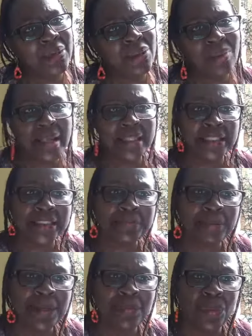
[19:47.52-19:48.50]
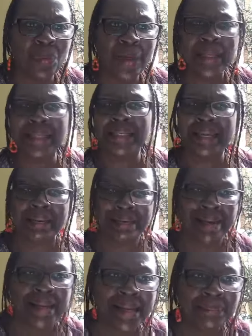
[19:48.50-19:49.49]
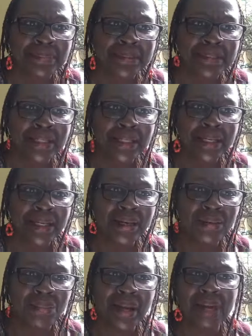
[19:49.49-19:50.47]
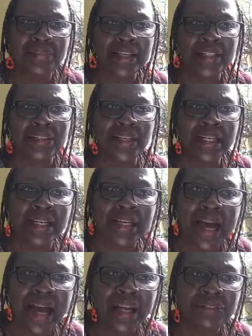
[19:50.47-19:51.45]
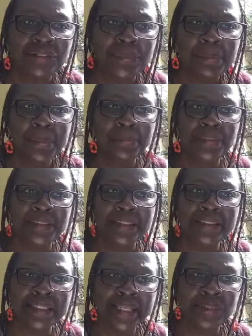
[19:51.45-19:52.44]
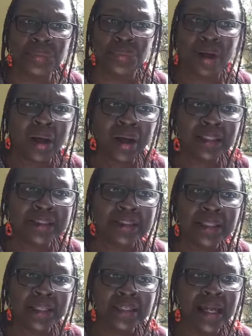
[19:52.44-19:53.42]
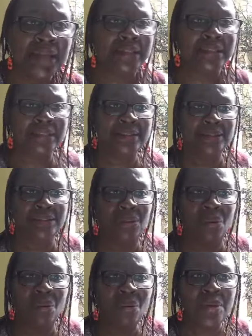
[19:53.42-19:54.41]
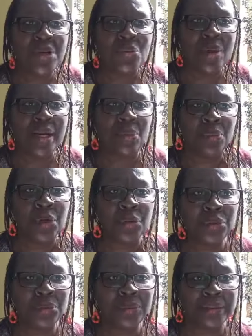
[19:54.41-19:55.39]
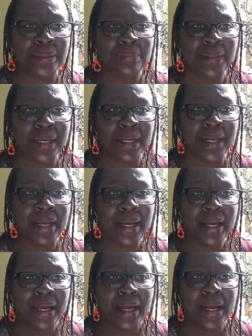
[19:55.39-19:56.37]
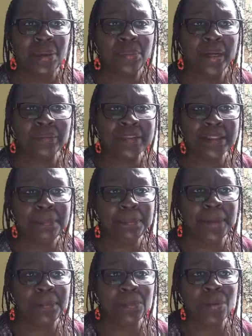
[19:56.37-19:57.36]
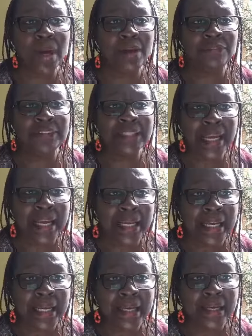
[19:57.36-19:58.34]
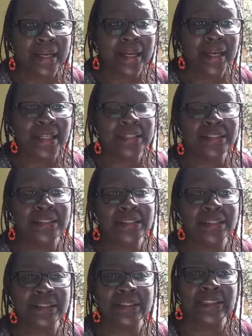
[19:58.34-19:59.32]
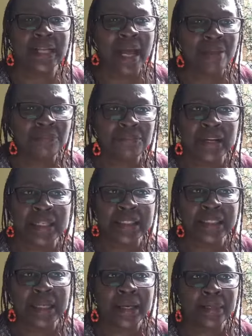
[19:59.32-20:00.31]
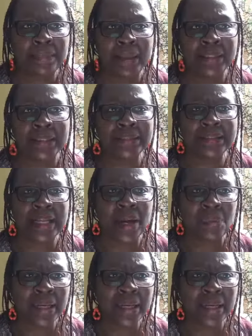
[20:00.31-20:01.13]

Who are these people? What are their names? What have they done in life to be able to dictate to us that this is the only way that we could do something? And we have seen people who have taken a decision and said, I'm finding out about this thing. I